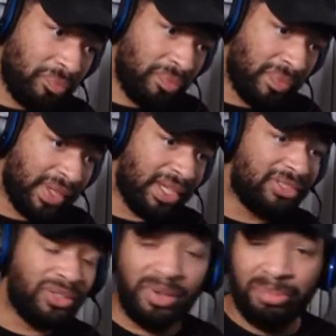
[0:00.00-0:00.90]
it's all
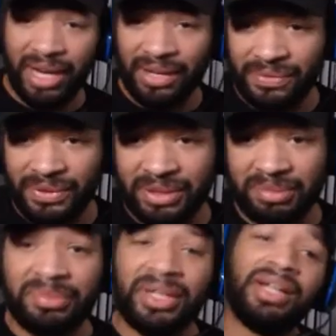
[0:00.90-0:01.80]
bad for them.
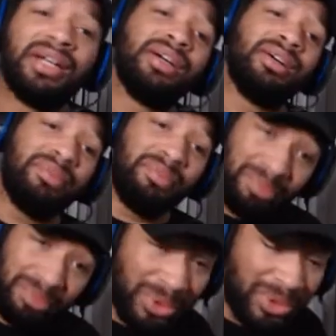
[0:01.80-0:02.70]

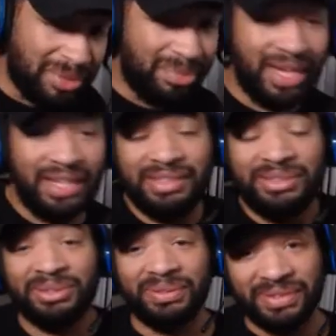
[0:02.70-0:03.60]
More bad news
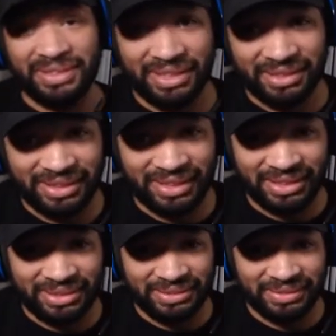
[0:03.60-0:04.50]
for Telltale.
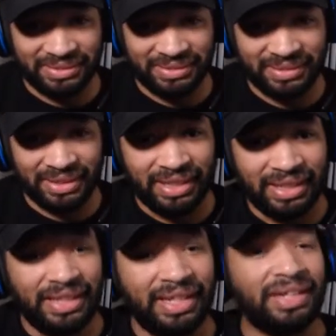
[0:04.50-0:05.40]

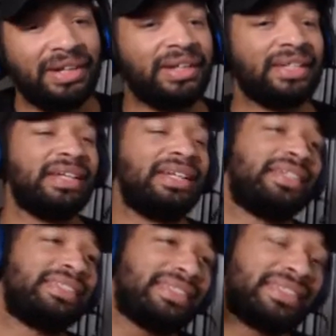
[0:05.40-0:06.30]
They are getting
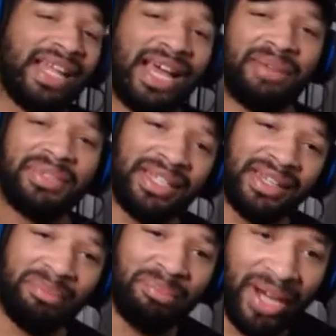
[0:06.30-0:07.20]
slapped in the
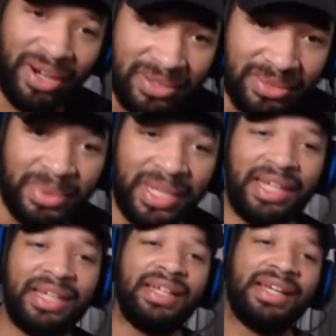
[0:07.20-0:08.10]
mouth with
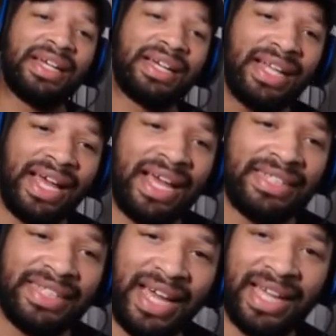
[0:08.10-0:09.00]
a class
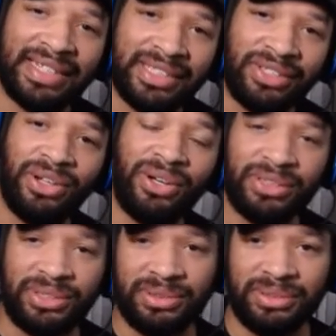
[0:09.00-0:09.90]
action
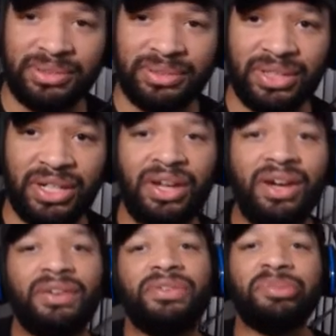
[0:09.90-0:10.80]
lawsuit
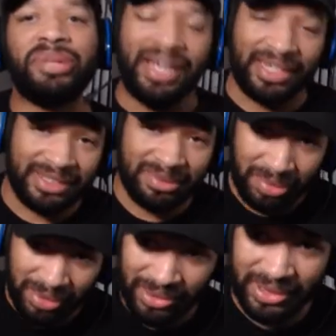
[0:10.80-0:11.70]
from an
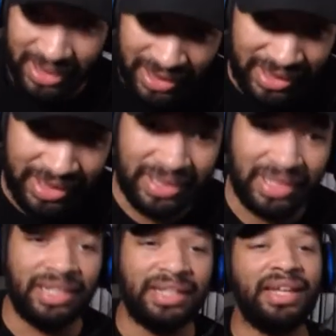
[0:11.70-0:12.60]
ex-employee
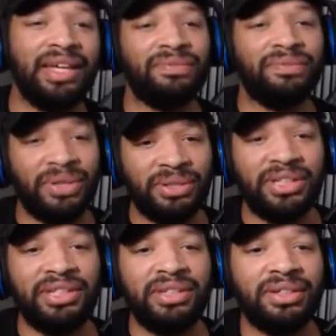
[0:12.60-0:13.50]
named Vernie
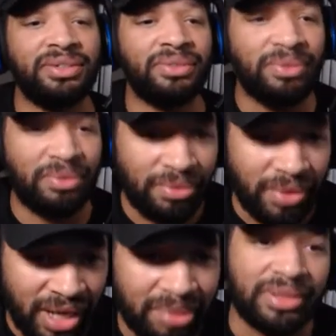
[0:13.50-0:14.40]

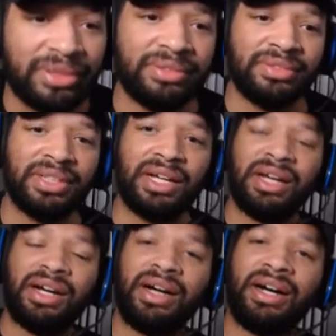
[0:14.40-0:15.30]
Robert.
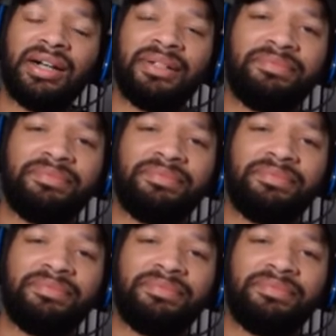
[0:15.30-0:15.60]
And